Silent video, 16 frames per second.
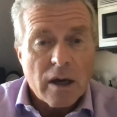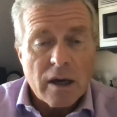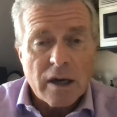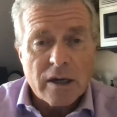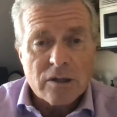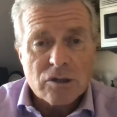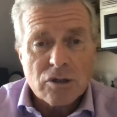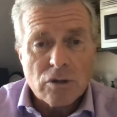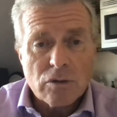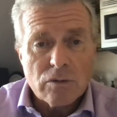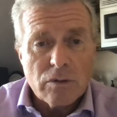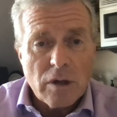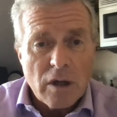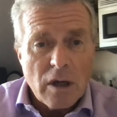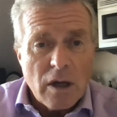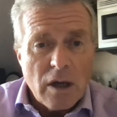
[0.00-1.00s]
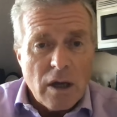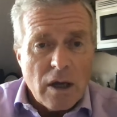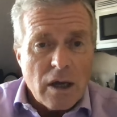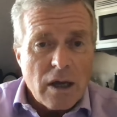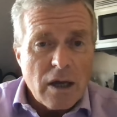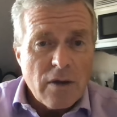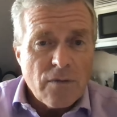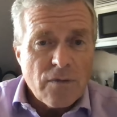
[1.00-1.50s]
Uh, so,
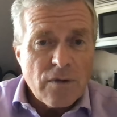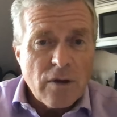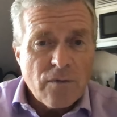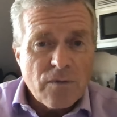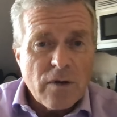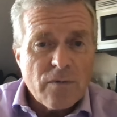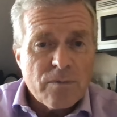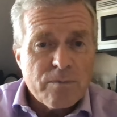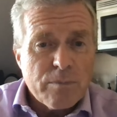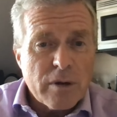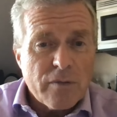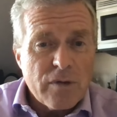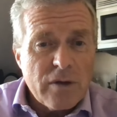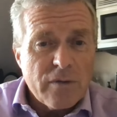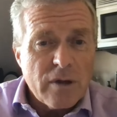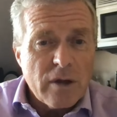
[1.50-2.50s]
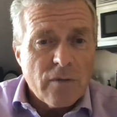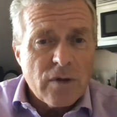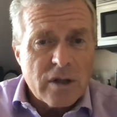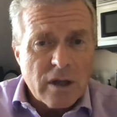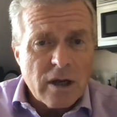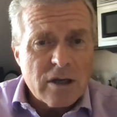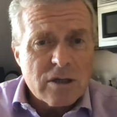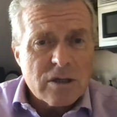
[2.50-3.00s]
if, if, if but if he if he
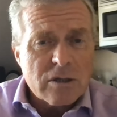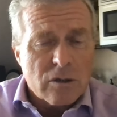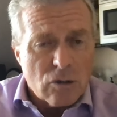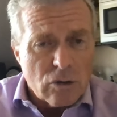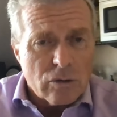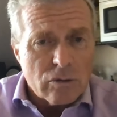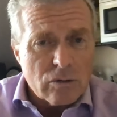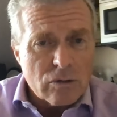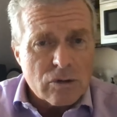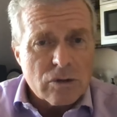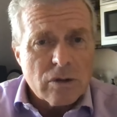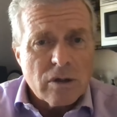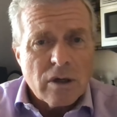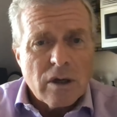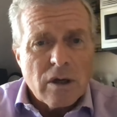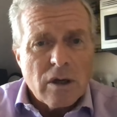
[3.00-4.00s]
does lose,